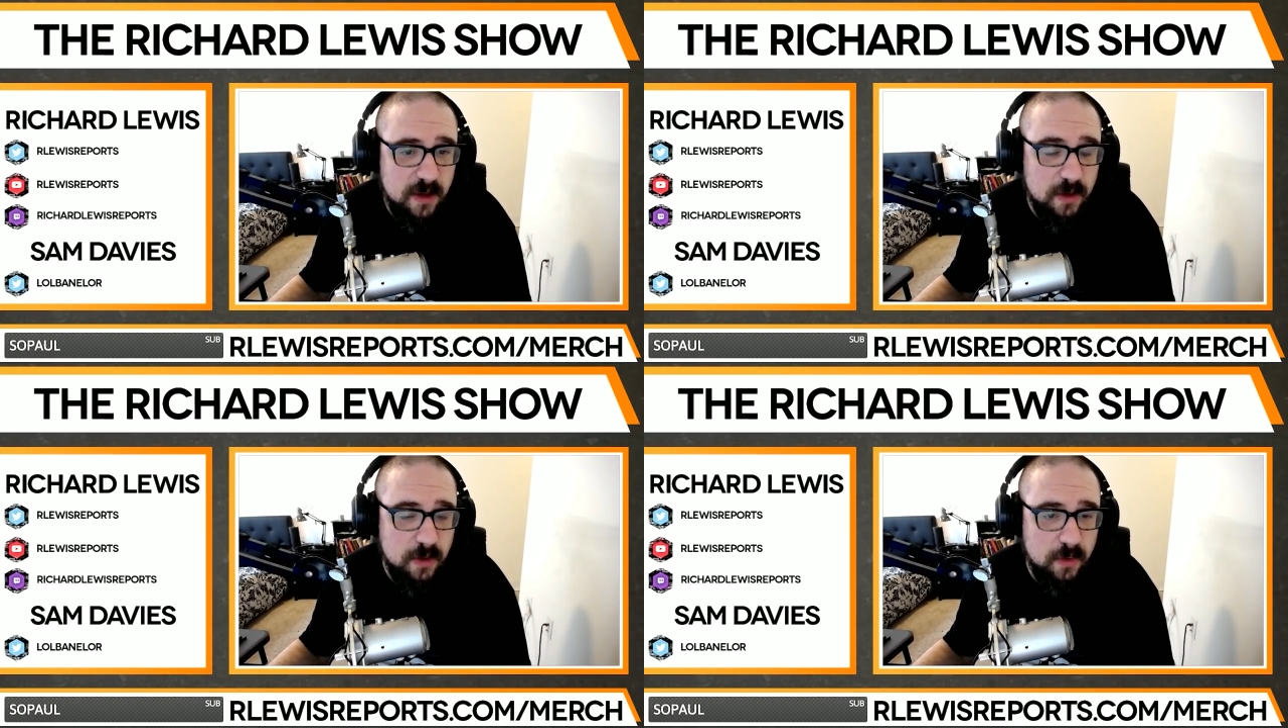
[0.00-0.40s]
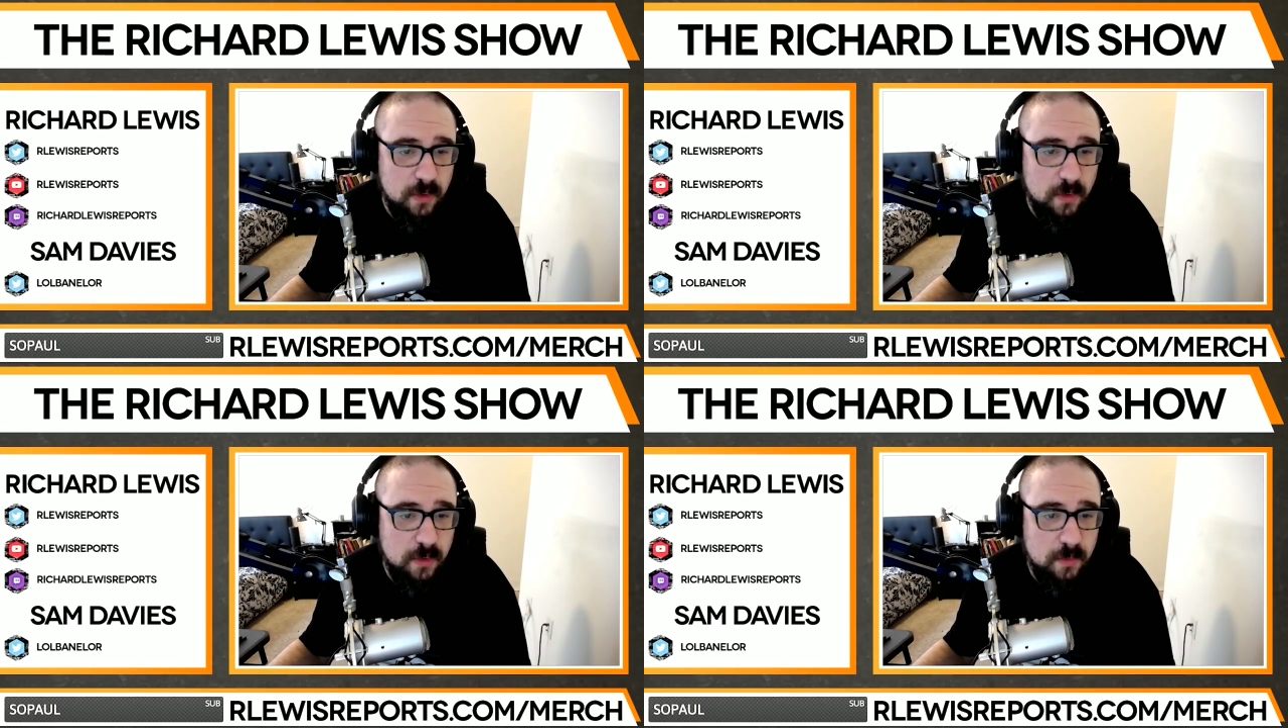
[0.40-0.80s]

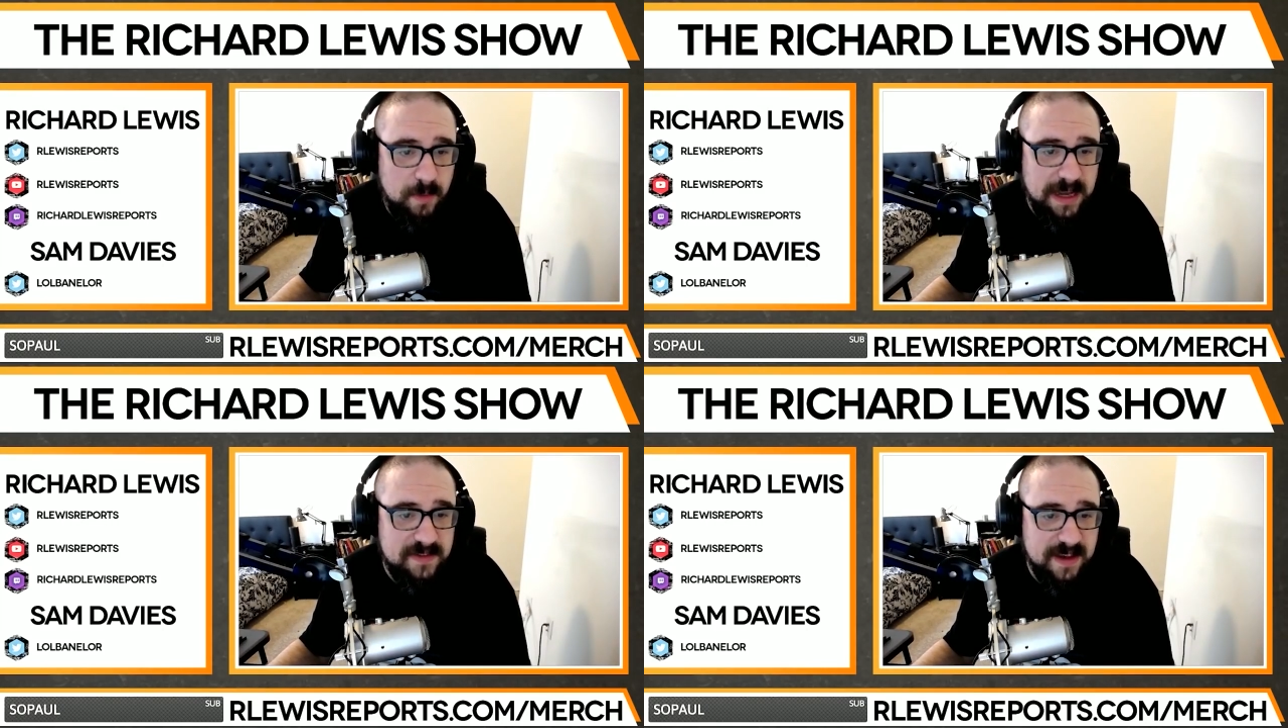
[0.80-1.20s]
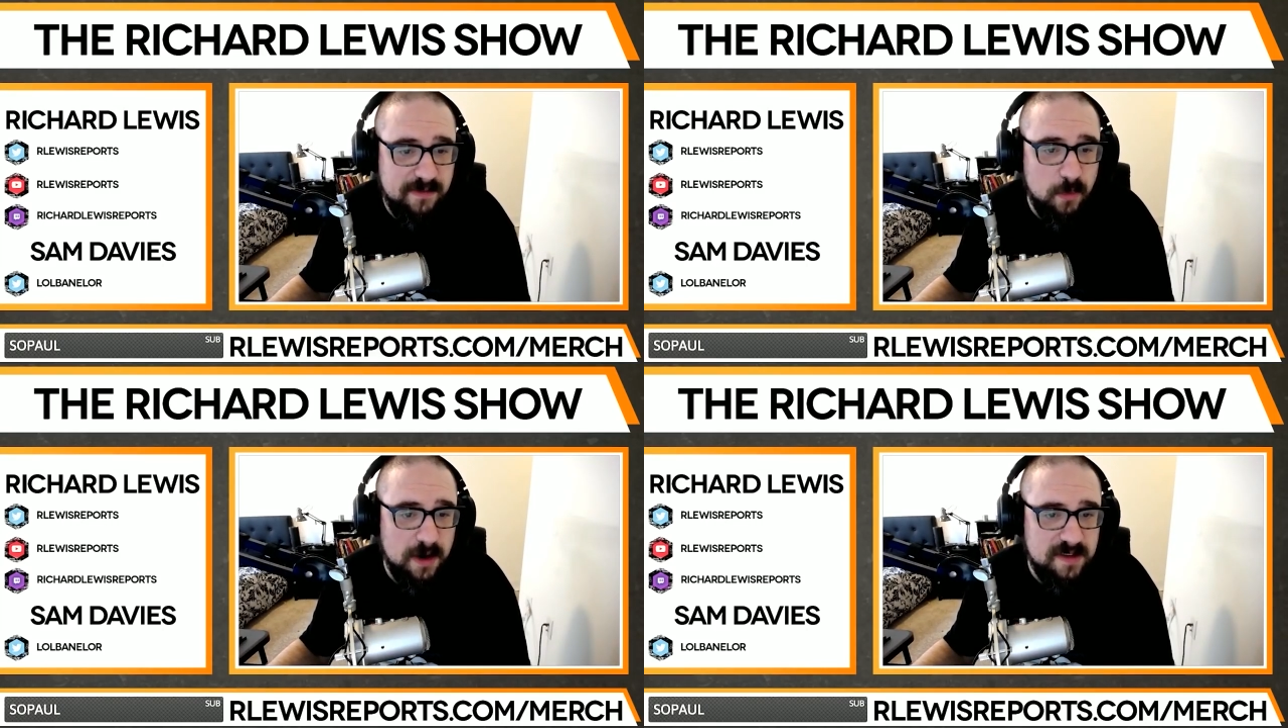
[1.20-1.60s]
who believes
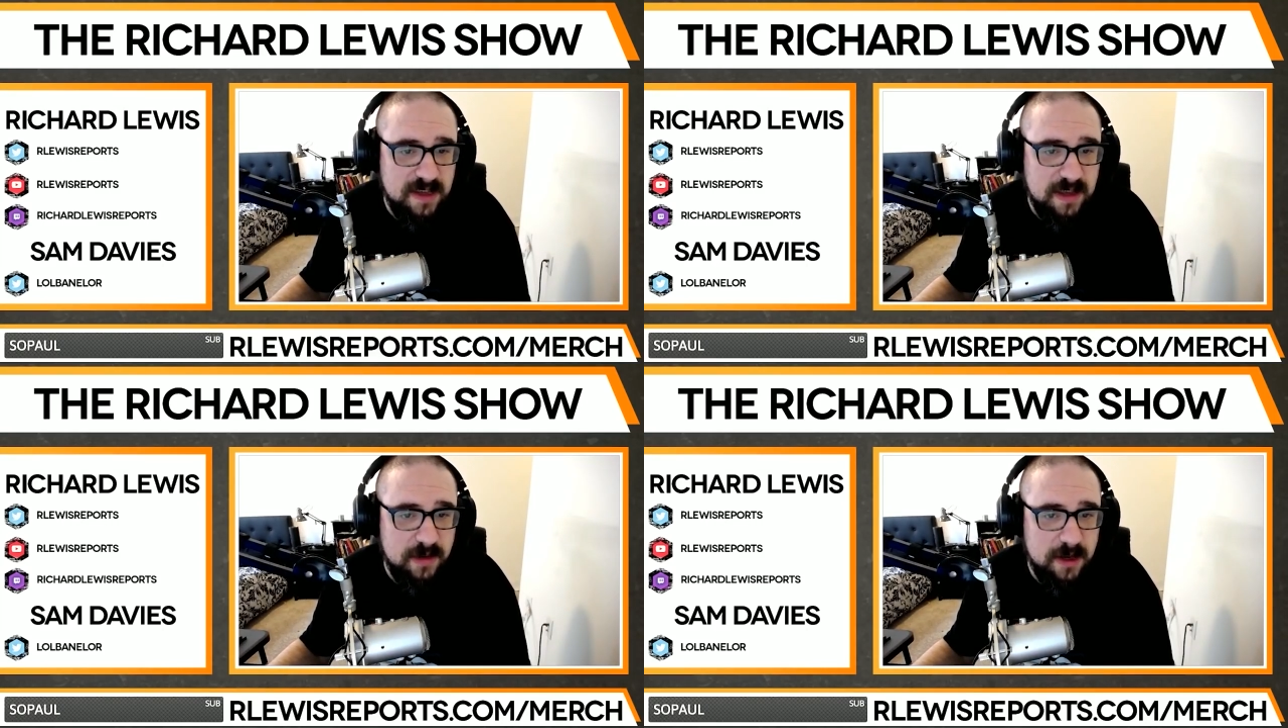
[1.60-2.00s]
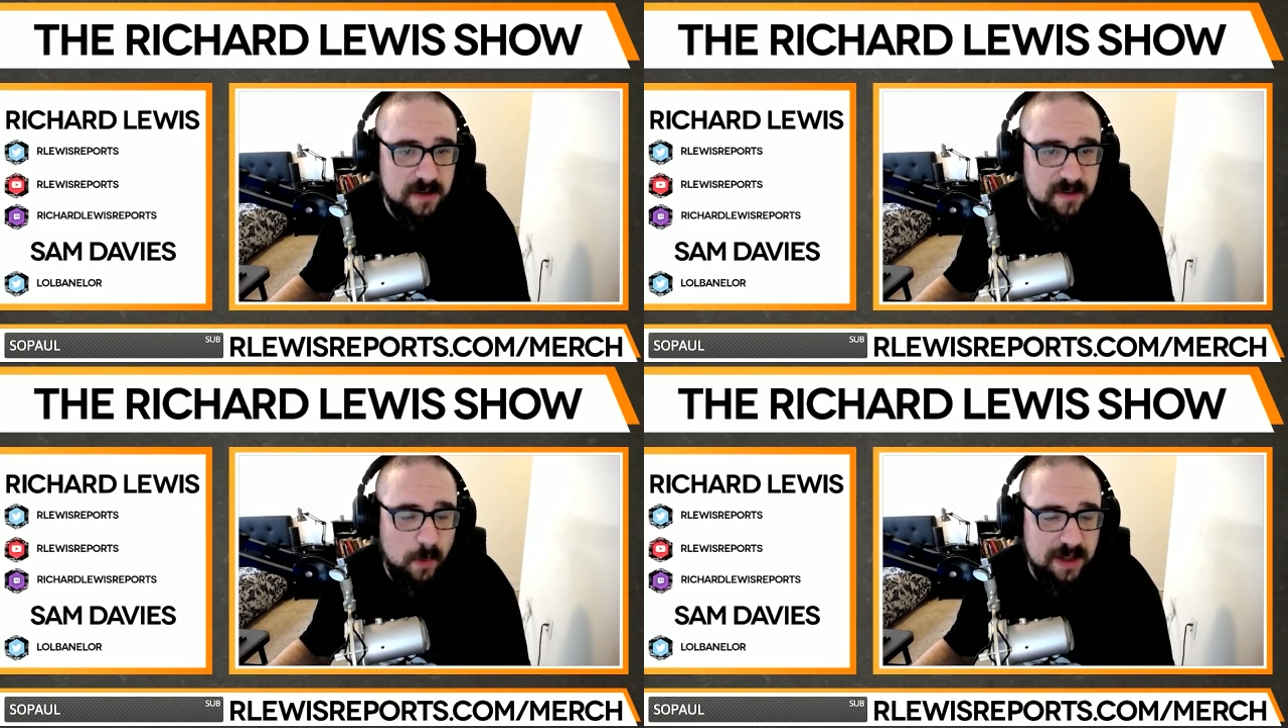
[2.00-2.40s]
everyone is evil and
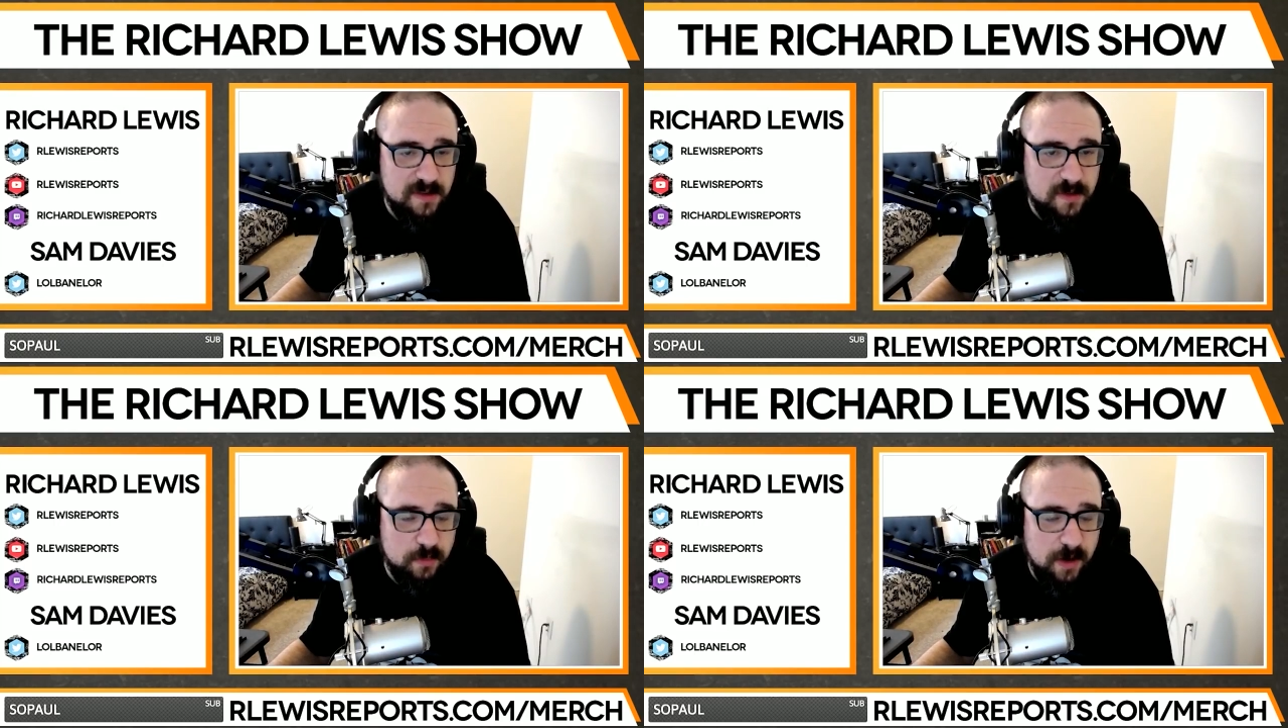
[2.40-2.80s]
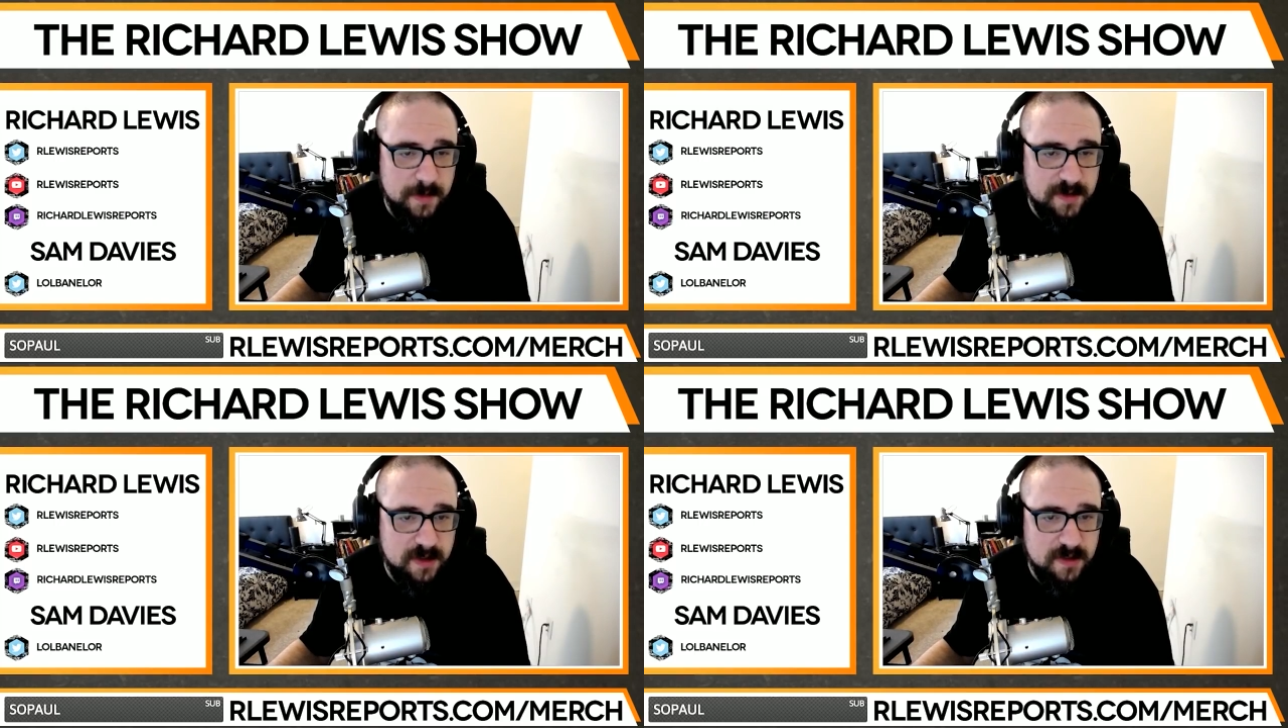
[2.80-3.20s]
is a white
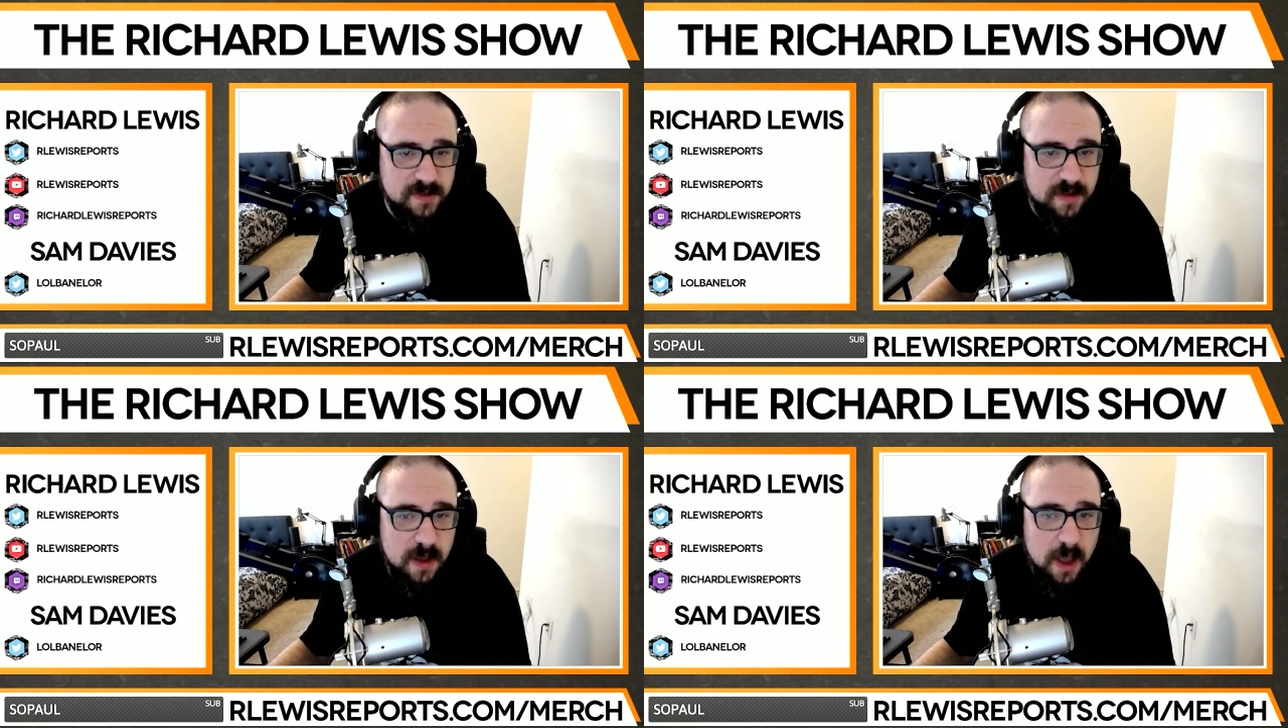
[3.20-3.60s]
supremacist.